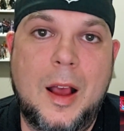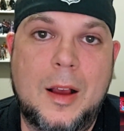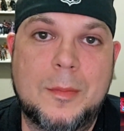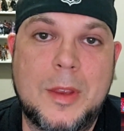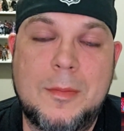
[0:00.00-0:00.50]

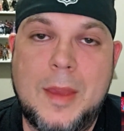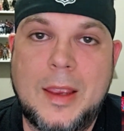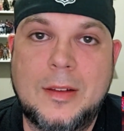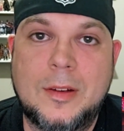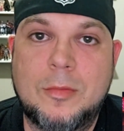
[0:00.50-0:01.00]
It
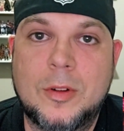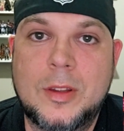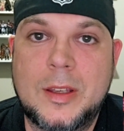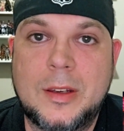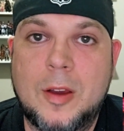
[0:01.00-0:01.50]
made
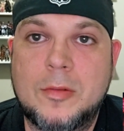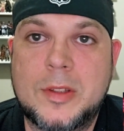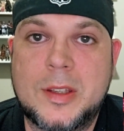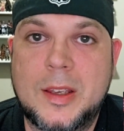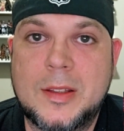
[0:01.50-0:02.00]
really no
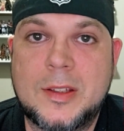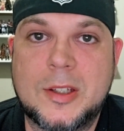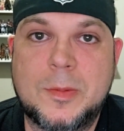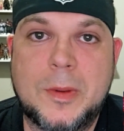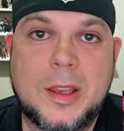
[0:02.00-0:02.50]
sense,
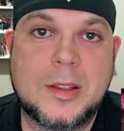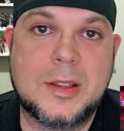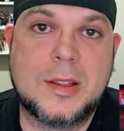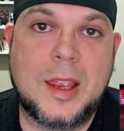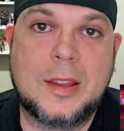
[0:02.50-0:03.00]
just because
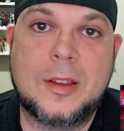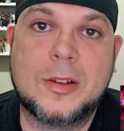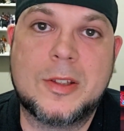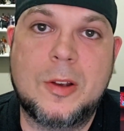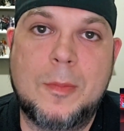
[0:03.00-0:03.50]
it's like they're
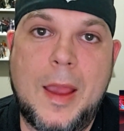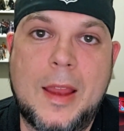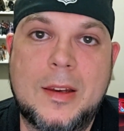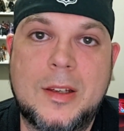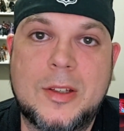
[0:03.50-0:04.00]
so
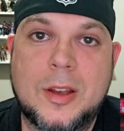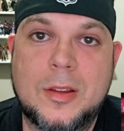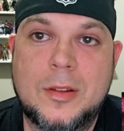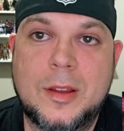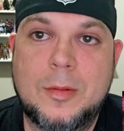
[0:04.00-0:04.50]
mad at each
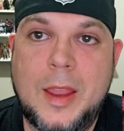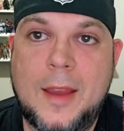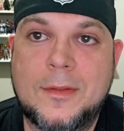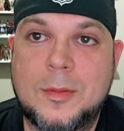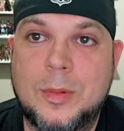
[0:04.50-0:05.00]
other that we
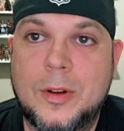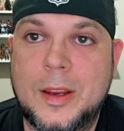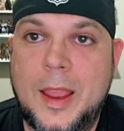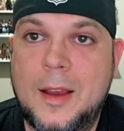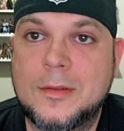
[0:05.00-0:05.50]
have to
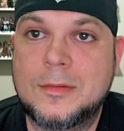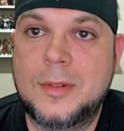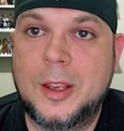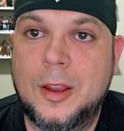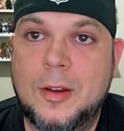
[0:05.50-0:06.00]
bring out,
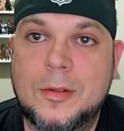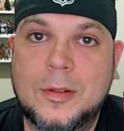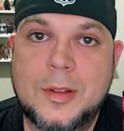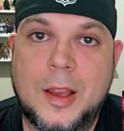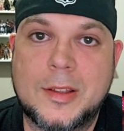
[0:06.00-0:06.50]
you know,
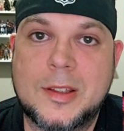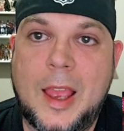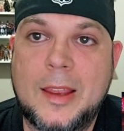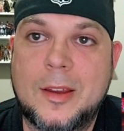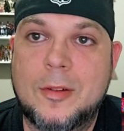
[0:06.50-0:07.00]
a
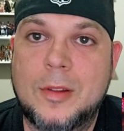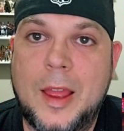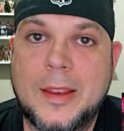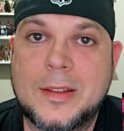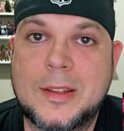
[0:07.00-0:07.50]
psycho
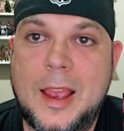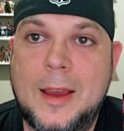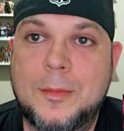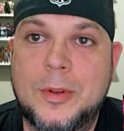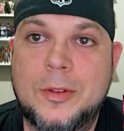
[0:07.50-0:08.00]
like
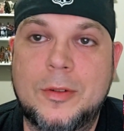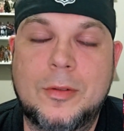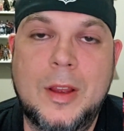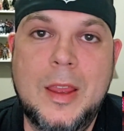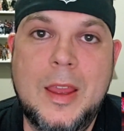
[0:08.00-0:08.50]
Sabu.